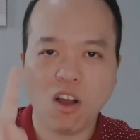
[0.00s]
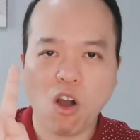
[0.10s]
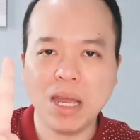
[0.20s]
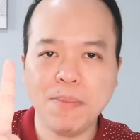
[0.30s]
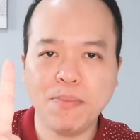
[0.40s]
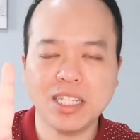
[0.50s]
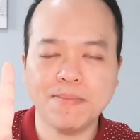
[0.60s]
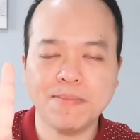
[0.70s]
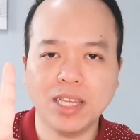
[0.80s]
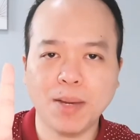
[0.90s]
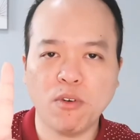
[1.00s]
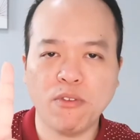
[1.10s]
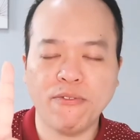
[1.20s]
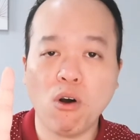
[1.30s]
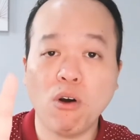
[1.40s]
Copy principle number
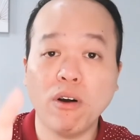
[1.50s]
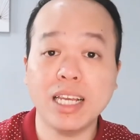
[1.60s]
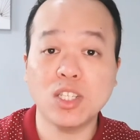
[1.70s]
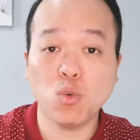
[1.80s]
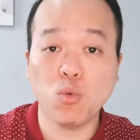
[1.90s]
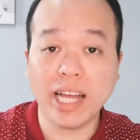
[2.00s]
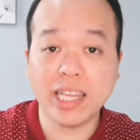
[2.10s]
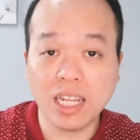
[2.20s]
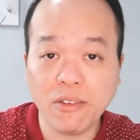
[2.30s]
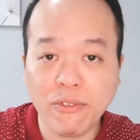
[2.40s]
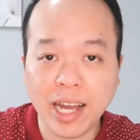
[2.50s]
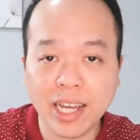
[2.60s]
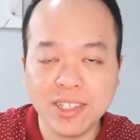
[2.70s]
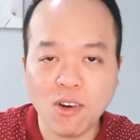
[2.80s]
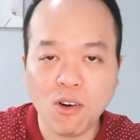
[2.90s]
four is to
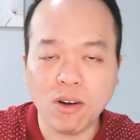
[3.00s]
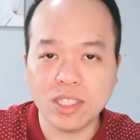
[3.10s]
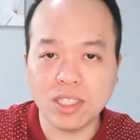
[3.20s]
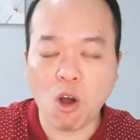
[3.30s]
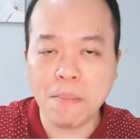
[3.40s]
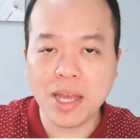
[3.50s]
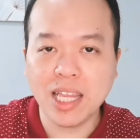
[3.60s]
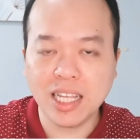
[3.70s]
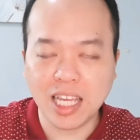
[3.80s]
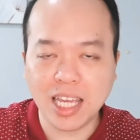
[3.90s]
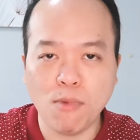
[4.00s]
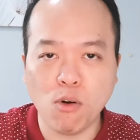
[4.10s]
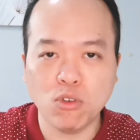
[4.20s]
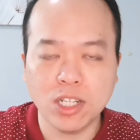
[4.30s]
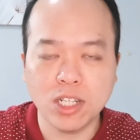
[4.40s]
identify your dominant
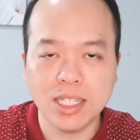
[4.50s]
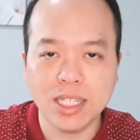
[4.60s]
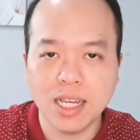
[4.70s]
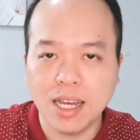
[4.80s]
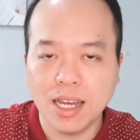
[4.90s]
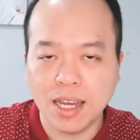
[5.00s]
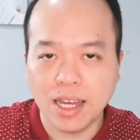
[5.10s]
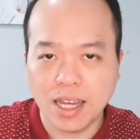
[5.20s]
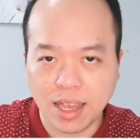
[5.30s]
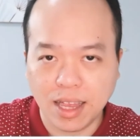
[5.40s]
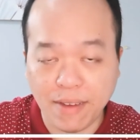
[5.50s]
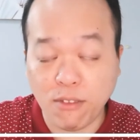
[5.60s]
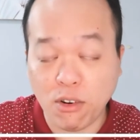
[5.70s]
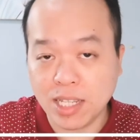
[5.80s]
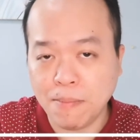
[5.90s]
emotions. Like
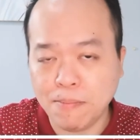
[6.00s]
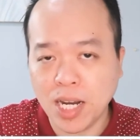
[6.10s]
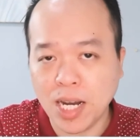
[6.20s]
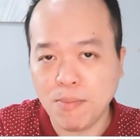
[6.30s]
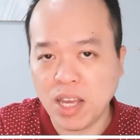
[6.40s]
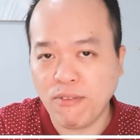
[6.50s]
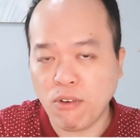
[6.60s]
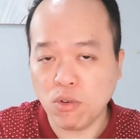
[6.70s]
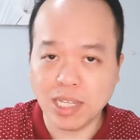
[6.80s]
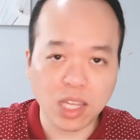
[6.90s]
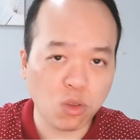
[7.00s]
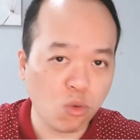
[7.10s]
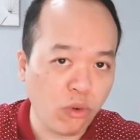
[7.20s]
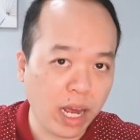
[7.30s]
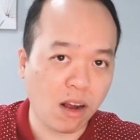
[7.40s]
for example, before you start to
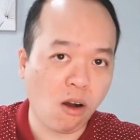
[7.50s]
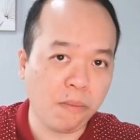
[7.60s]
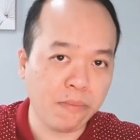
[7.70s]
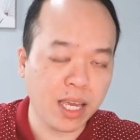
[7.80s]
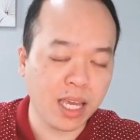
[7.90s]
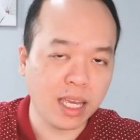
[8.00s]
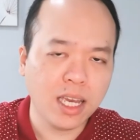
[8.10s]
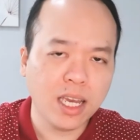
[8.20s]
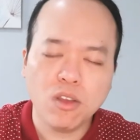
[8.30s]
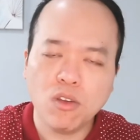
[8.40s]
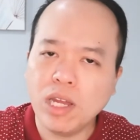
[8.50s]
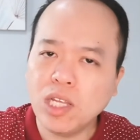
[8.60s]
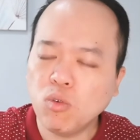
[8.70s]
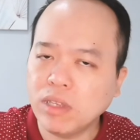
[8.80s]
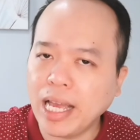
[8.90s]
write a copy, you
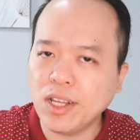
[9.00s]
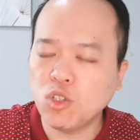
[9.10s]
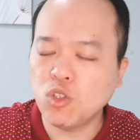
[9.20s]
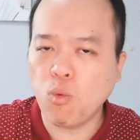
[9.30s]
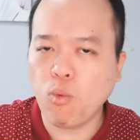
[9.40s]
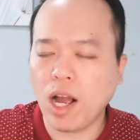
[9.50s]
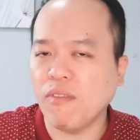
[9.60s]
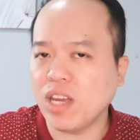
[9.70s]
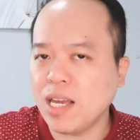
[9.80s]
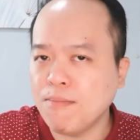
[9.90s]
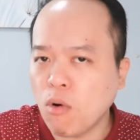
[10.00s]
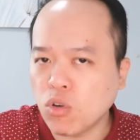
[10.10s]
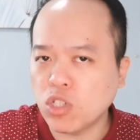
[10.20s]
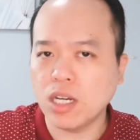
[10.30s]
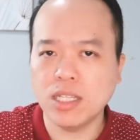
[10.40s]
need to think through what kind of
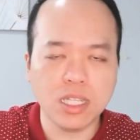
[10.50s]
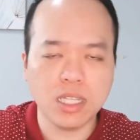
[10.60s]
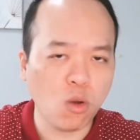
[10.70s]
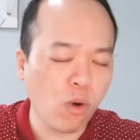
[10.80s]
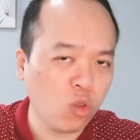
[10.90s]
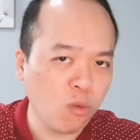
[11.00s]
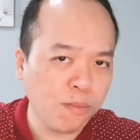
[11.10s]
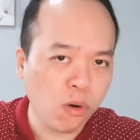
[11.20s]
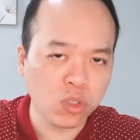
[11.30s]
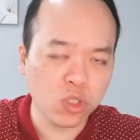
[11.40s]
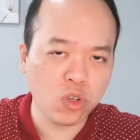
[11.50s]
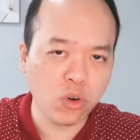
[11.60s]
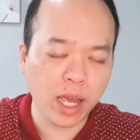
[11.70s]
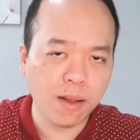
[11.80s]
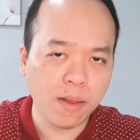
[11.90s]
emotions you want to
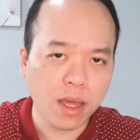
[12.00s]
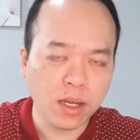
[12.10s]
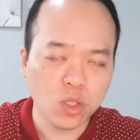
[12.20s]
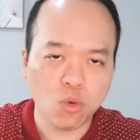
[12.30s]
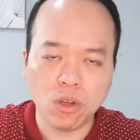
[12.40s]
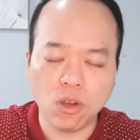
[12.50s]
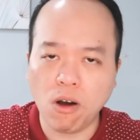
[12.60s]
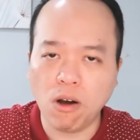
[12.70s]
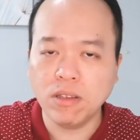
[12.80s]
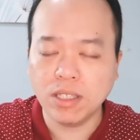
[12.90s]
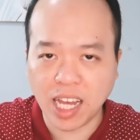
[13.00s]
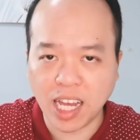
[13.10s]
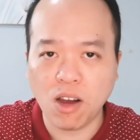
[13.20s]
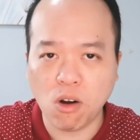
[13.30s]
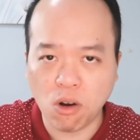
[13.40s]
portray to your
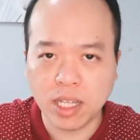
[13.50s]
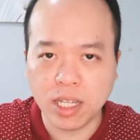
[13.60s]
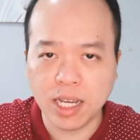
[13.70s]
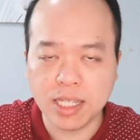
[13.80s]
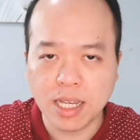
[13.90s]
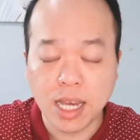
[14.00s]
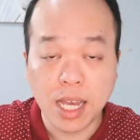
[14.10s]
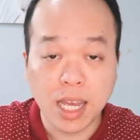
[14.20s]
target audience.